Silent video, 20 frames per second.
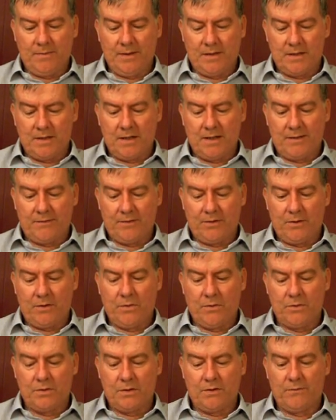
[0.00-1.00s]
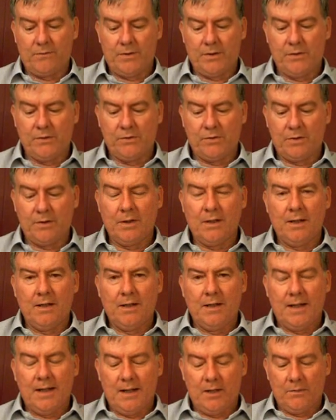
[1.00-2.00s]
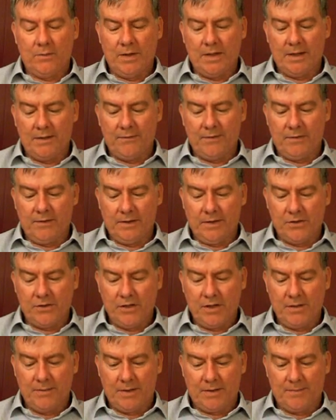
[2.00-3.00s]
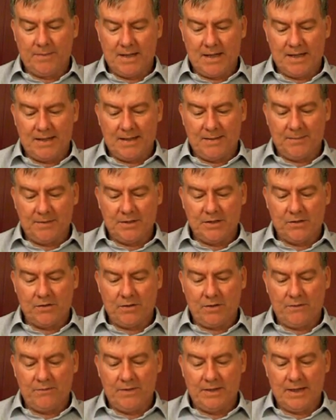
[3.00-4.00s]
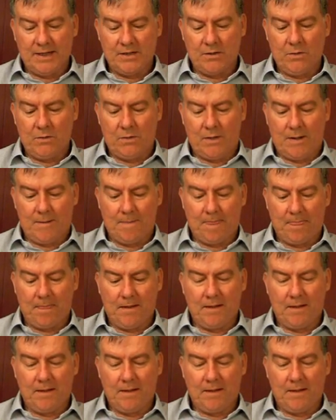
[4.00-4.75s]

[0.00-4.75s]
it's likely to cause confusion and weaken the legitimate bargaining position of the lessor